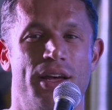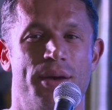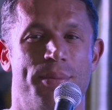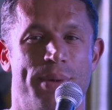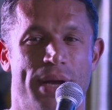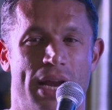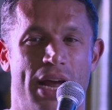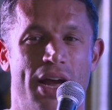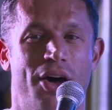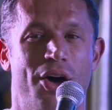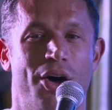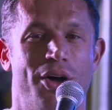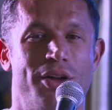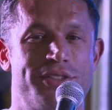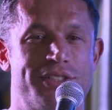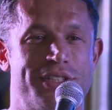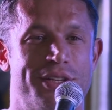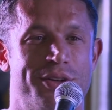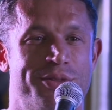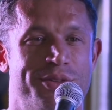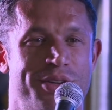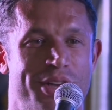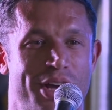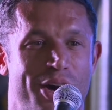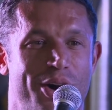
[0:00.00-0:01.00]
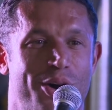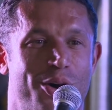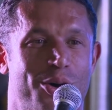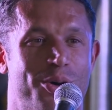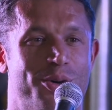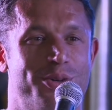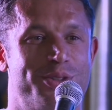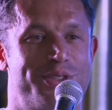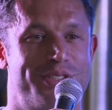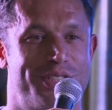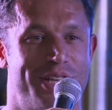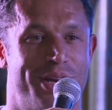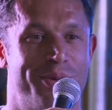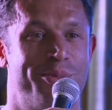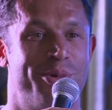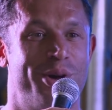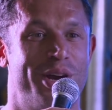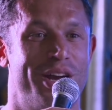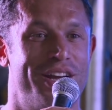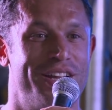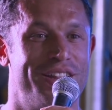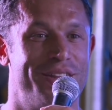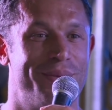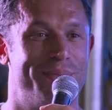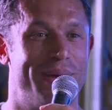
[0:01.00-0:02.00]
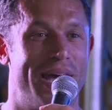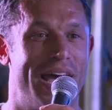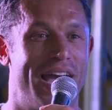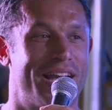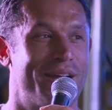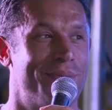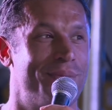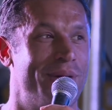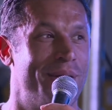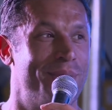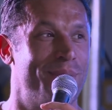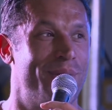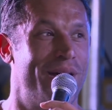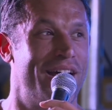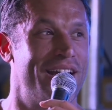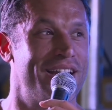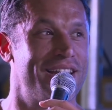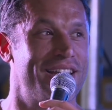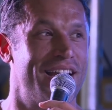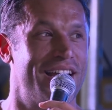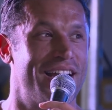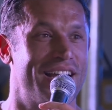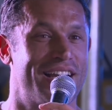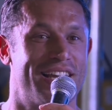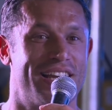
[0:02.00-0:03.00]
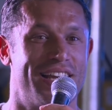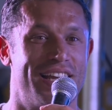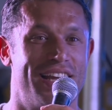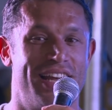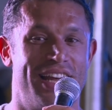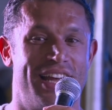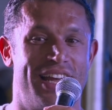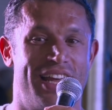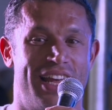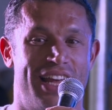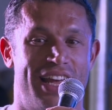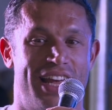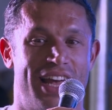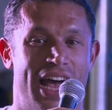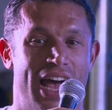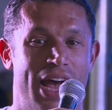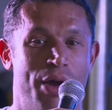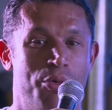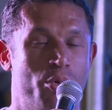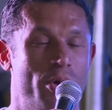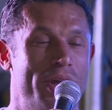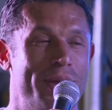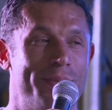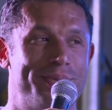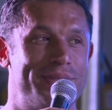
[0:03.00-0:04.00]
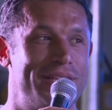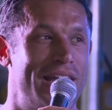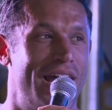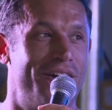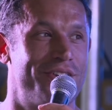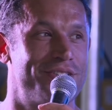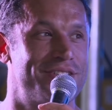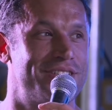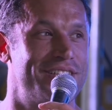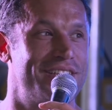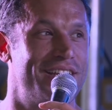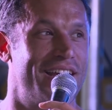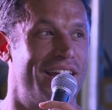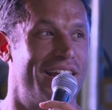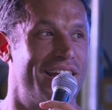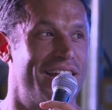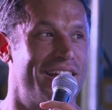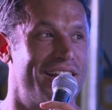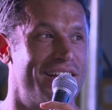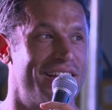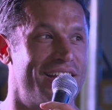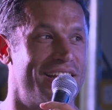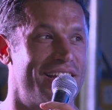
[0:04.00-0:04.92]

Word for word: But I also know somewhere in the back of my mind, like, I wimped out today.